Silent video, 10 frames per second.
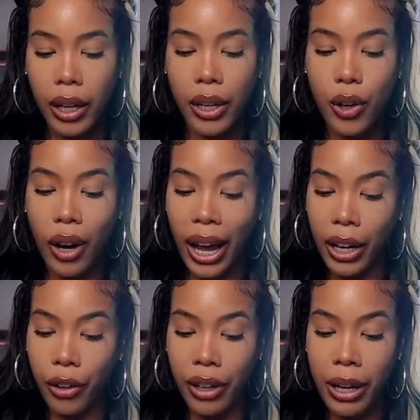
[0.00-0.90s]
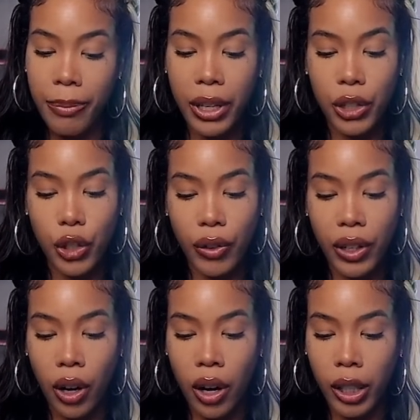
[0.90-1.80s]
He got angry, and
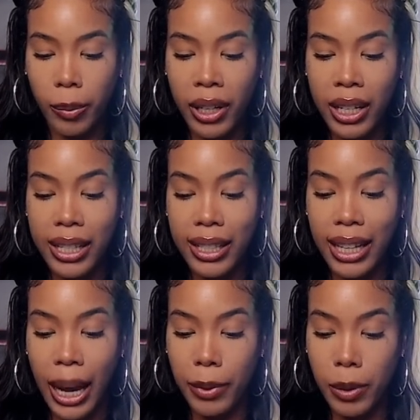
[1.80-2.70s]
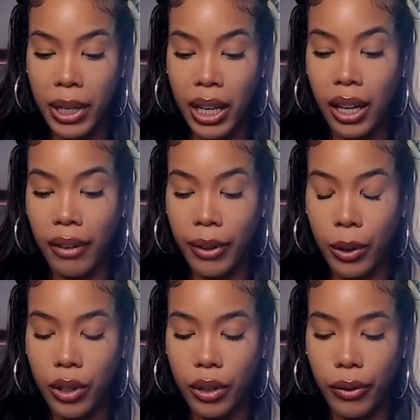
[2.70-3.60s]
during the argument, he slapped me and I
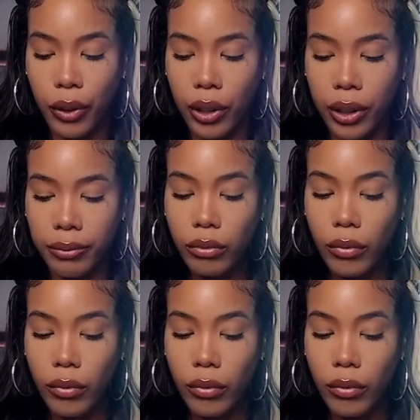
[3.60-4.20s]
fell to the floor.